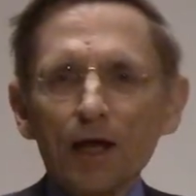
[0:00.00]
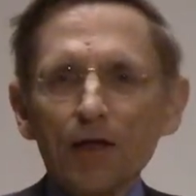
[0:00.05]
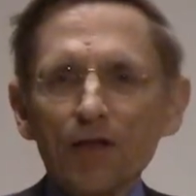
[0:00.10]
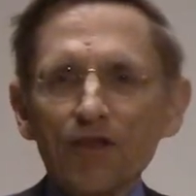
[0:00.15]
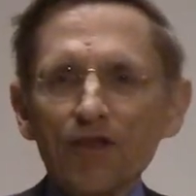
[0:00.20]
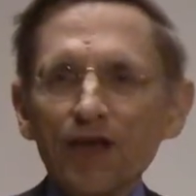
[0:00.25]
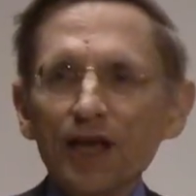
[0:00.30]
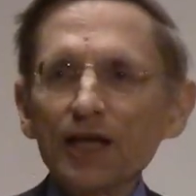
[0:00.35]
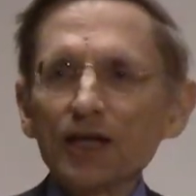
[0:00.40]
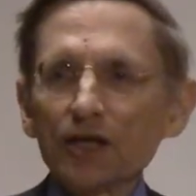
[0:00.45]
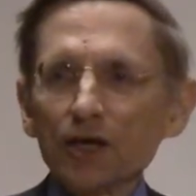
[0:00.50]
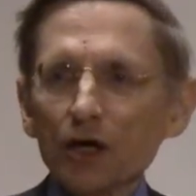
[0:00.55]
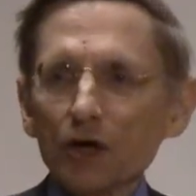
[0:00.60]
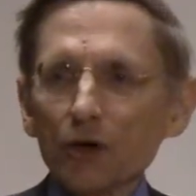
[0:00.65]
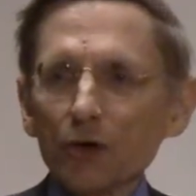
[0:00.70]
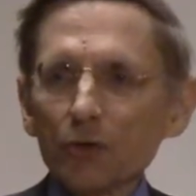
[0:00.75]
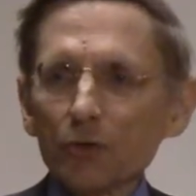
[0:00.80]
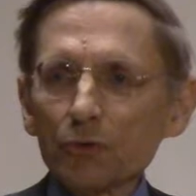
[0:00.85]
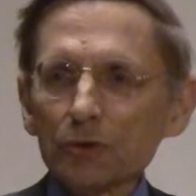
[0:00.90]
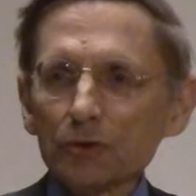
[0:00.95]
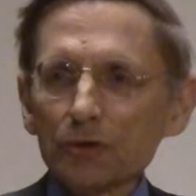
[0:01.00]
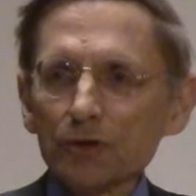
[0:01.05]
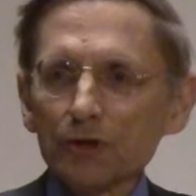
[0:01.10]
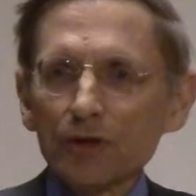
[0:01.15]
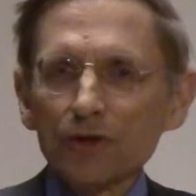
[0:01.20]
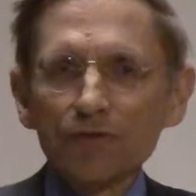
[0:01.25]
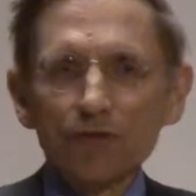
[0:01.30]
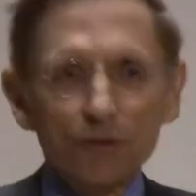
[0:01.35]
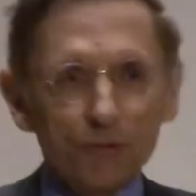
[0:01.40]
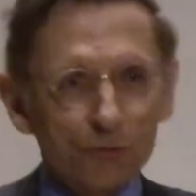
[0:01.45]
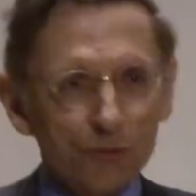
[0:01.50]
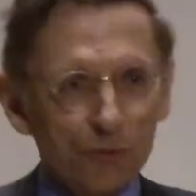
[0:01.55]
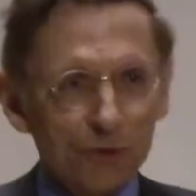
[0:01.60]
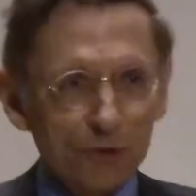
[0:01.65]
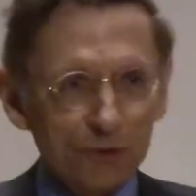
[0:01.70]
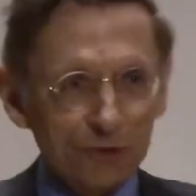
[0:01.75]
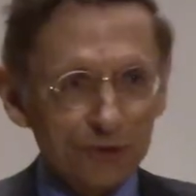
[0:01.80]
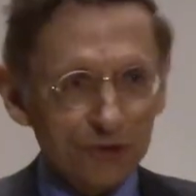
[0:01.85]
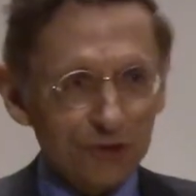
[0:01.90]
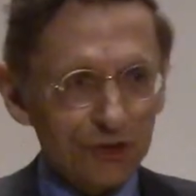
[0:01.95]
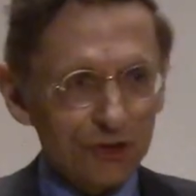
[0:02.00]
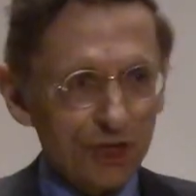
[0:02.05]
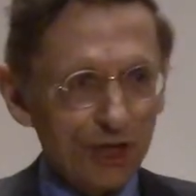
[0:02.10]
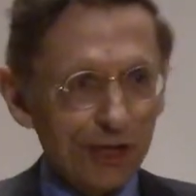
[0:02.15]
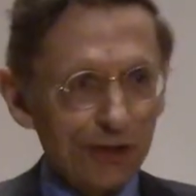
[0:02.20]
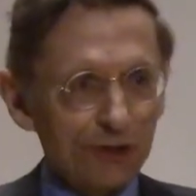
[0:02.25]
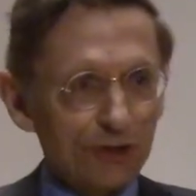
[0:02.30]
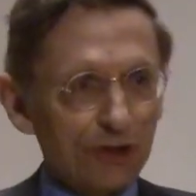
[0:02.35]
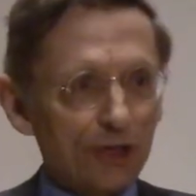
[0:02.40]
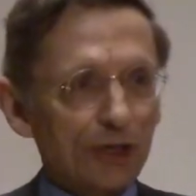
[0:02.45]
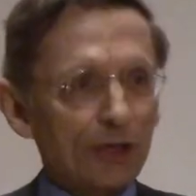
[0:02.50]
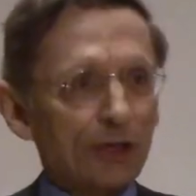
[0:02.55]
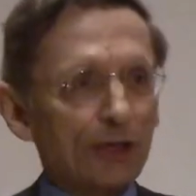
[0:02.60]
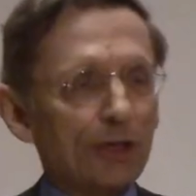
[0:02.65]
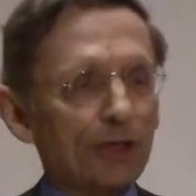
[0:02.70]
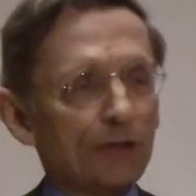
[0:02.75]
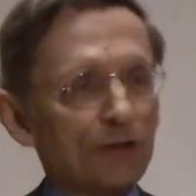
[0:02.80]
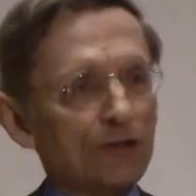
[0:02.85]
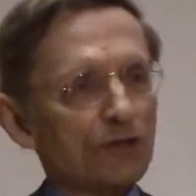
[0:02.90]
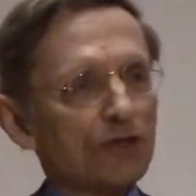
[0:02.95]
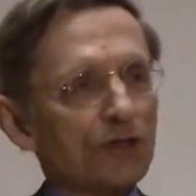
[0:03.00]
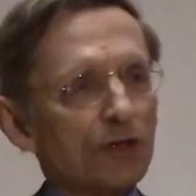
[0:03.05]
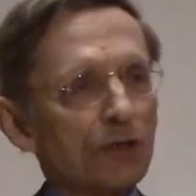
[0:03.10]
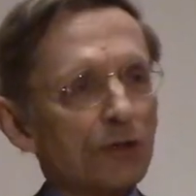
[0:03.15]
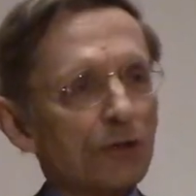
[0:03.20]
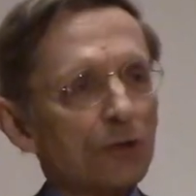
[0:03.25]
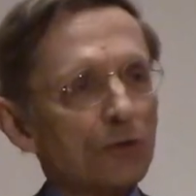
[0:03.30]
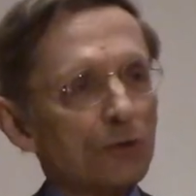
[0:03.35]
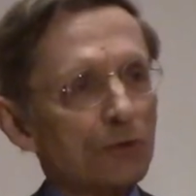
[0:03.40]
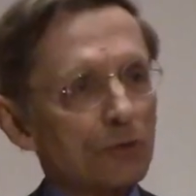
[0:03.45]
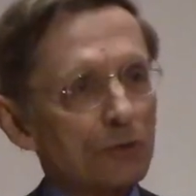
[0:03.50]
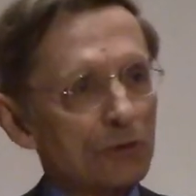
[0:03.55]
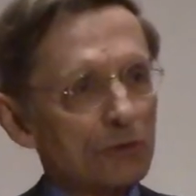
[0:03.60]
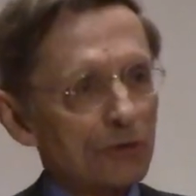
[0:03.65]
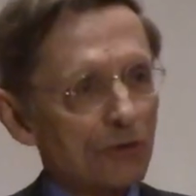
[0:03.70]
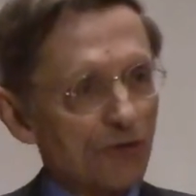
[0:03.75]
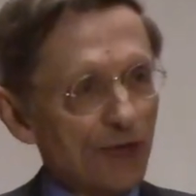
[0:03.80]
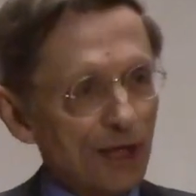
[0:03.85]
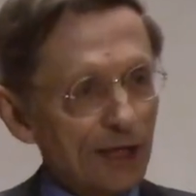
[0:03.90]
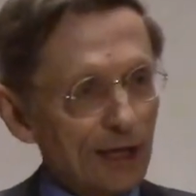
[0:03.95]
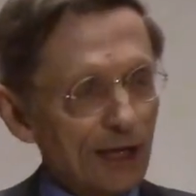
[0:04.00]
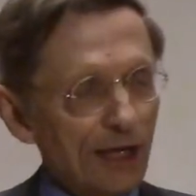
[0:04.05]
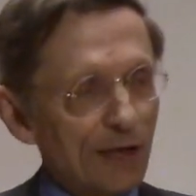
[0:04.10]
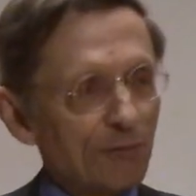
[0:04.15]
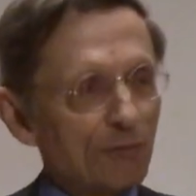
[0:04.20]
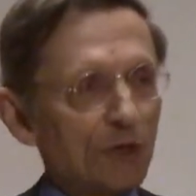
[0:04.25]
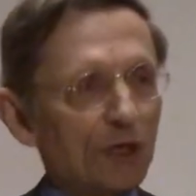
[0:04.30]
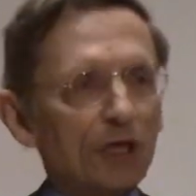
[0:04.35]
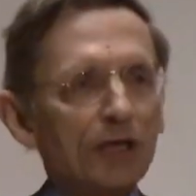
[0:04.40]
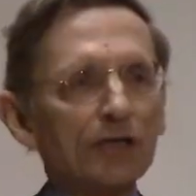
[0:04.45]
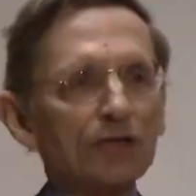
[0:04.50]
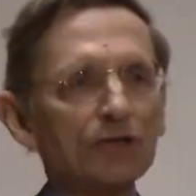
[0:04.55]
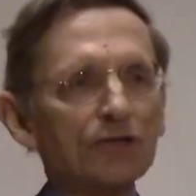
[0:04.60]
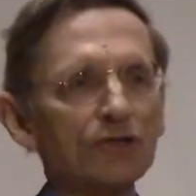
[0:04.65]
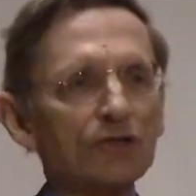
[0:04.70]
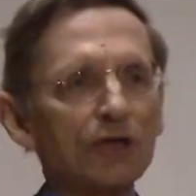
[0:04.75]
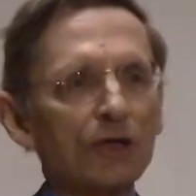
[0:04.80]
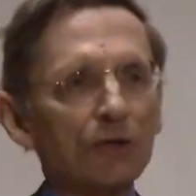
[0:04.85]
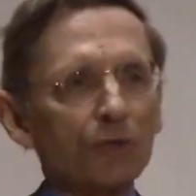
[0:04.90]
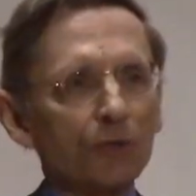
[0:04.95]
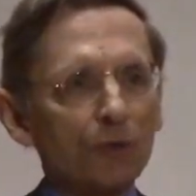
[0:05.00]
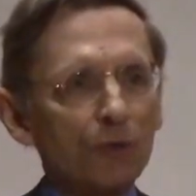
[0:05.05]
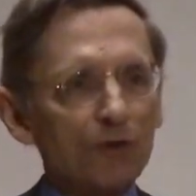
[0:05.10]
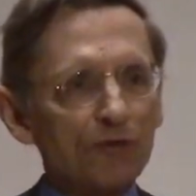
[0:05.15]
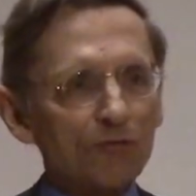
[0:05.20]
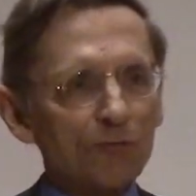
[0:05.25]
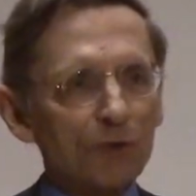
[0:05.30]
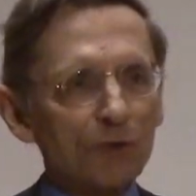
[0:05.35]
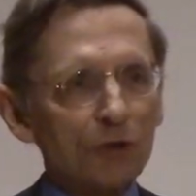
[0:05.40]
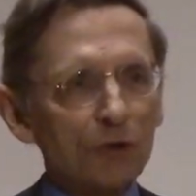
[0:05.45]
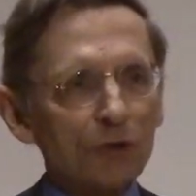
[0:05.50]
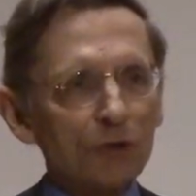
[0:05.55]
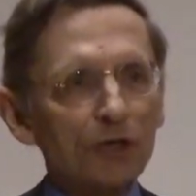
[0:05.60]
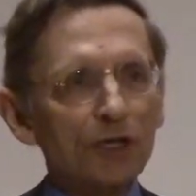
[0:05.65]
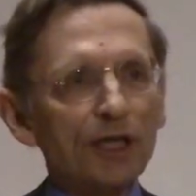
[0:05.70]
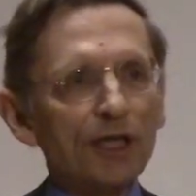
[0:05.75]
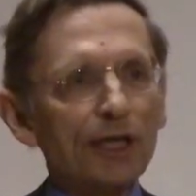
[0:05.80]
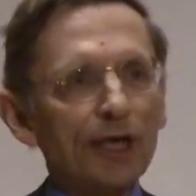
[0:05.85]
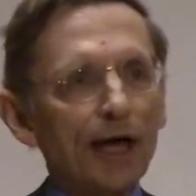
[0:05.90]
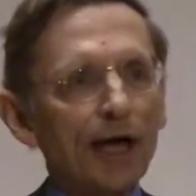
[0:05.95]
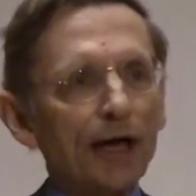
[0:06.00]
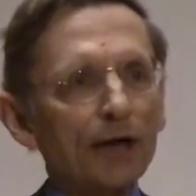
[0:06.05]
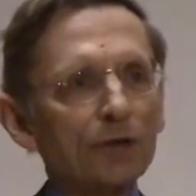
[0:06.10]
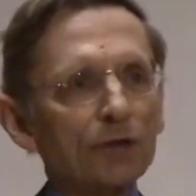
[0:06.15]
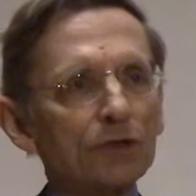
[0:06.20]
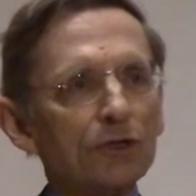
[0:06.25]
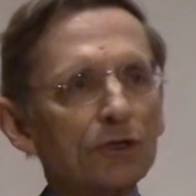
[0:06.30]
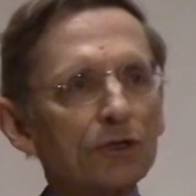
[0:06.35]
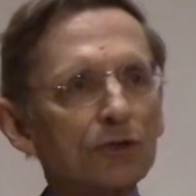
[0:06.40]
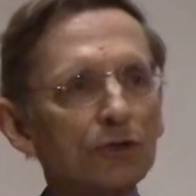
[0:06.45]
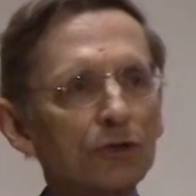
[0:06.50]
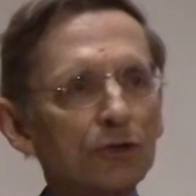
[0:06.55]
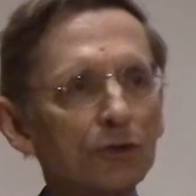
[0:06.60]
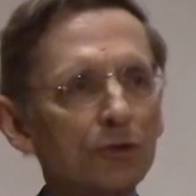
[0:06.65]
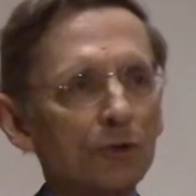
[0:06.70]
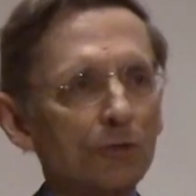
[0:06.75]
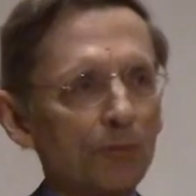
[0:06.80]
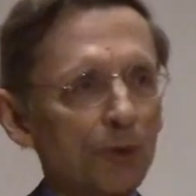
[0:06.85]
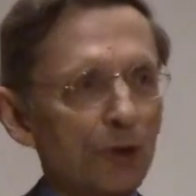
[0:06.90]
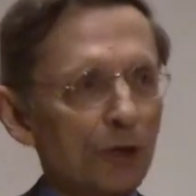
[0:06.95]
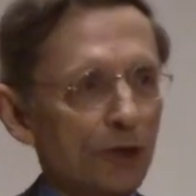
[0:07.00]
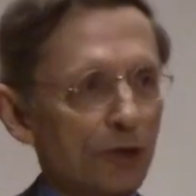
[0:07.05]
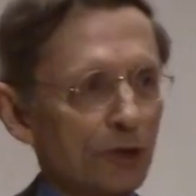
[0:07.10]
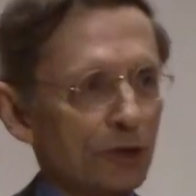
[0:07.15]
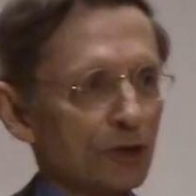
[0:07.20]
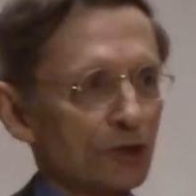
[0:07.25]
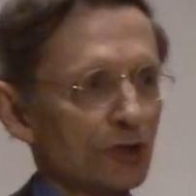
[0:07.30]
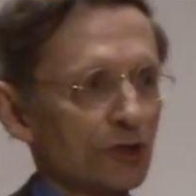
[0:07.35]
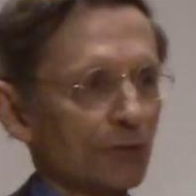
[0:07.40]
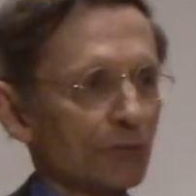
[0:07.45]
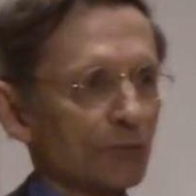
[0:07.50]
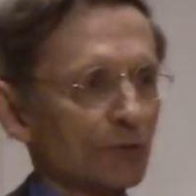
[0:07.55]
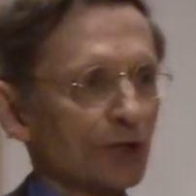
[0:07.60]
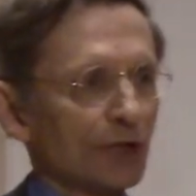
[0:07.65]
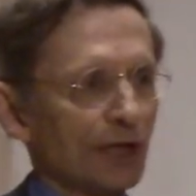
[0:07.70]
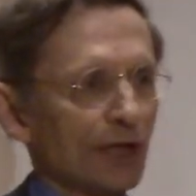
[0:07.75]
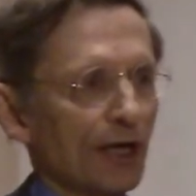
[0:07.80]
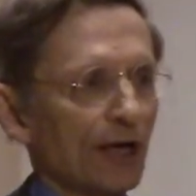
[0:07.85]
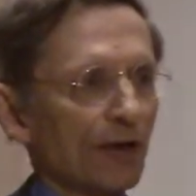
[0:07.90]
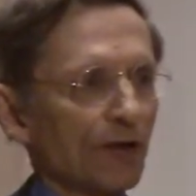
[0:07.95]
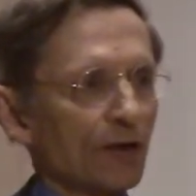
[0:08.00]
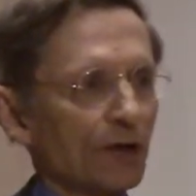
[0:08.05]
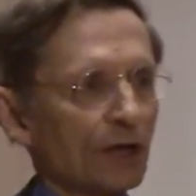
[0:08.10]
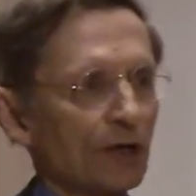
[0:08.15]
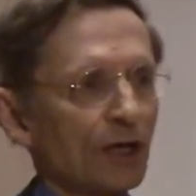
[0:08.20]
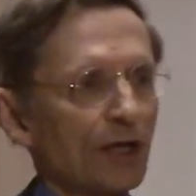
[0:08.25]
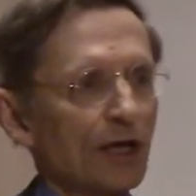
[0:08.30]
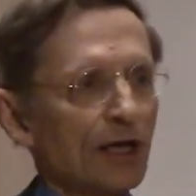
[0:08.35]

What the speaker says: They know that the world is changing. And so they came to us, and we've been learning how to do a partnership together.